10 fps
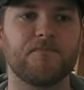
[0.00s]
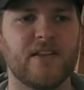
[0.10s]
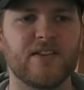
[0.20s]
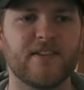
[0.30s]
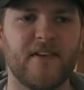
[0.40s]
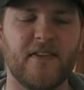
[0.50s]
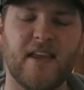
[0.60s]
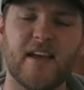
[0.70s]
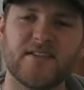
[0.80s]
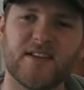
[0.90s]
There's a
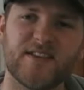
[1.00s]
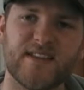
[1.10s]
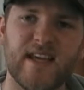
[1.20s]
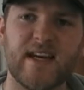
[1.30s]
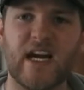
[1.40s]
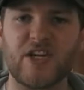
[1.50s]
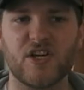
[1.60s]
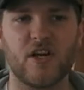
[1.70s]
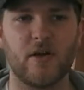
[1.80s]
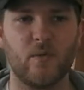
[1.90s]
fantastic scene actually